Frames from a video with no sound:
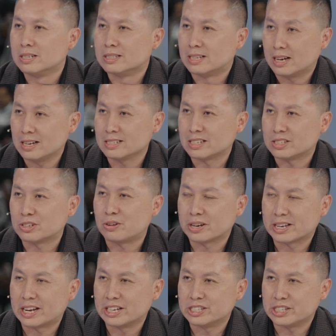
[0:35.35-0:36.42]
does as an
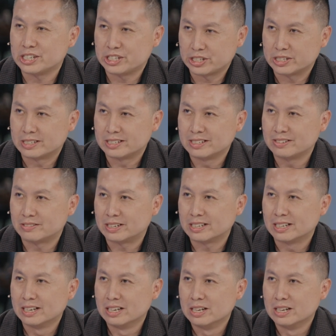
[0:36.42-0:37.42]
organization, right?